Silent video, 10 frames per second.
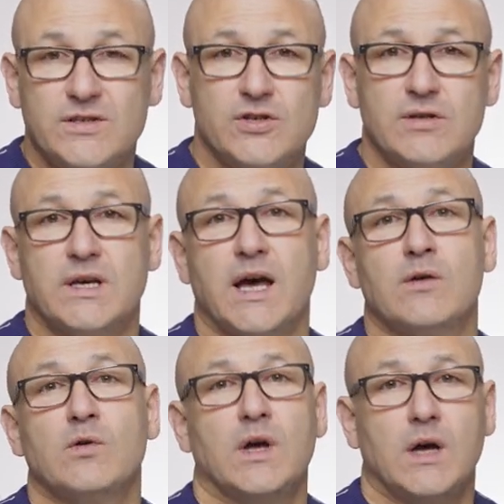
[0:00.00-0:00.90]

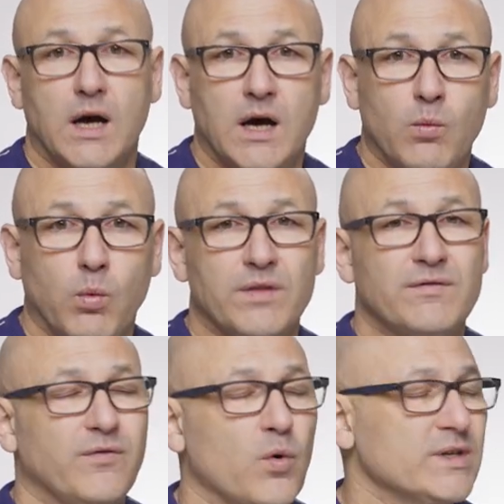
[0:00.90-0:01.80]
studio,
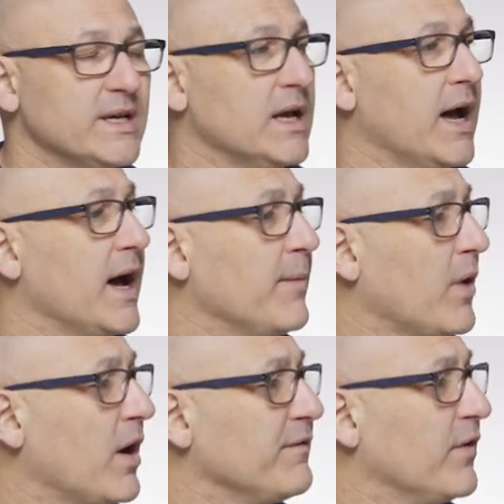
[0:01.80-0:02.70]
140
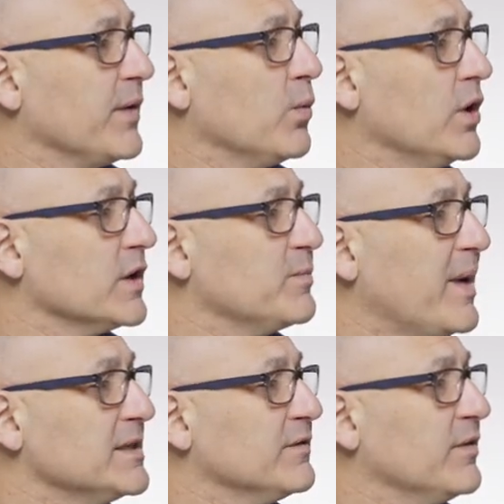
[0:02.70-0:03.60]
I find works
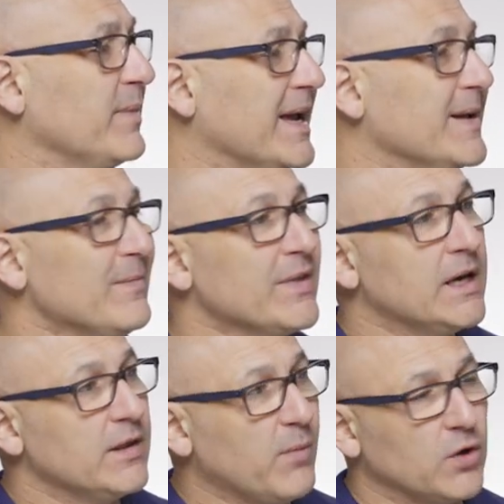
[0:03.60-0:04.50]
best for me.
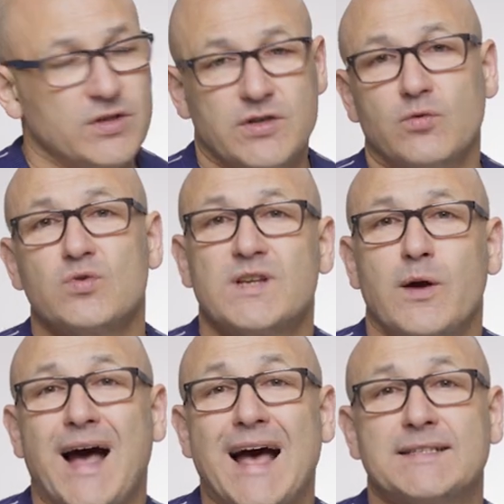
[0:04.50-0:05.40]
The monitor
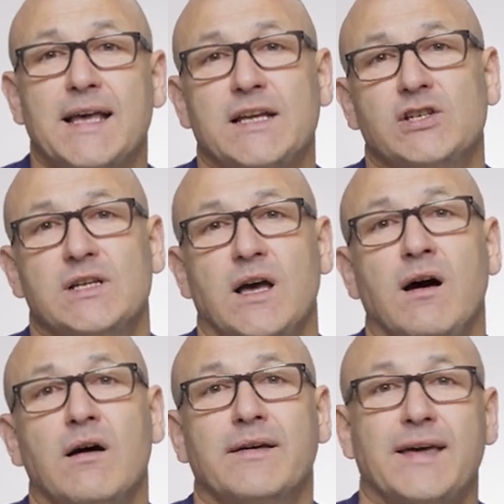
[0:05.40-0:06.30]
also has
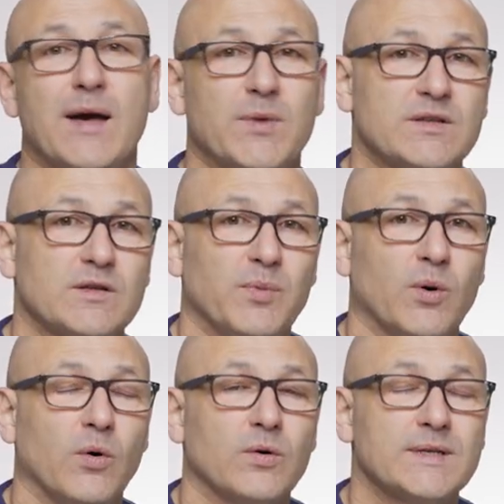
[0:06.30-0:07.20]
HDR gamut
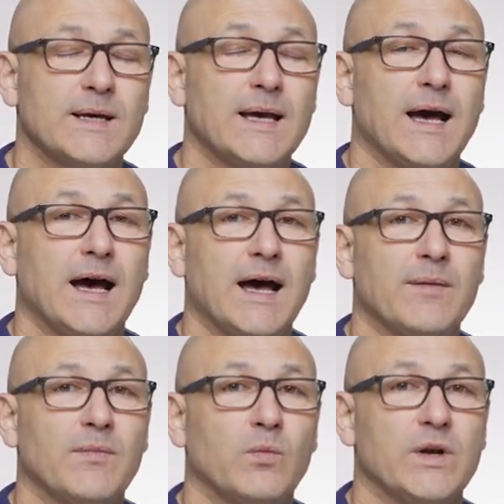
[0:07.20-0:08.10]
support,
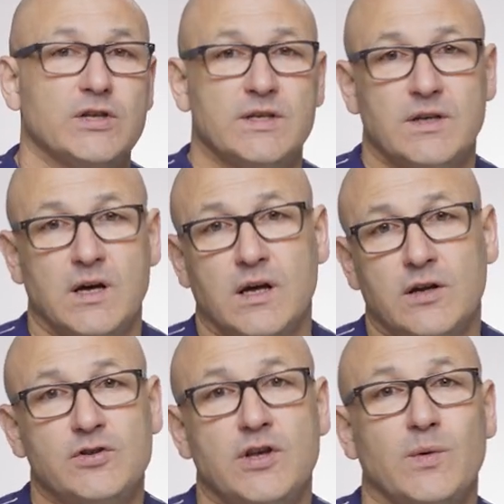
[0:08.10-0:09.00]
which is
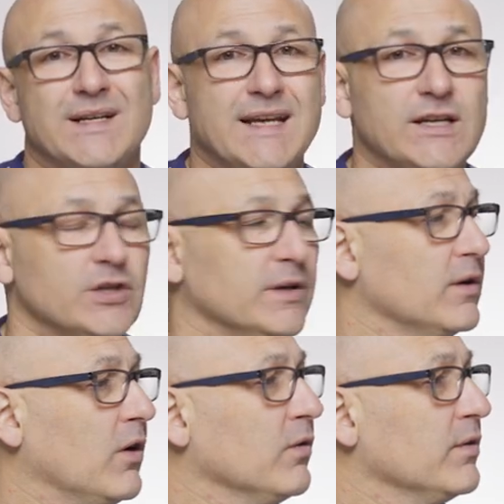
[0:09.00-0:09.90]
a new
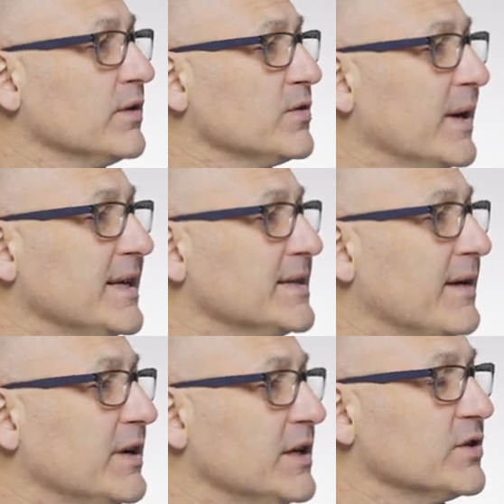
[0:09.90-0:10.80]
addition on the
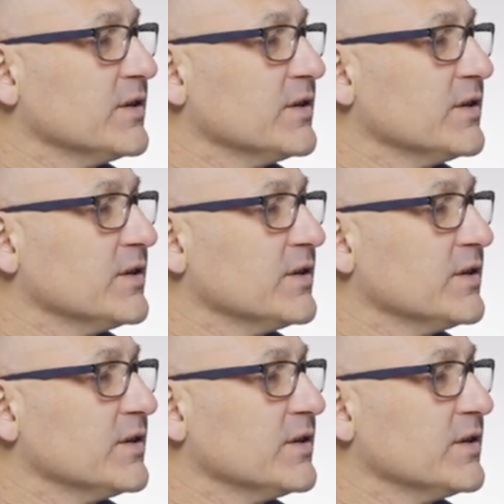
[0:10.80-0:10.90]
27-inch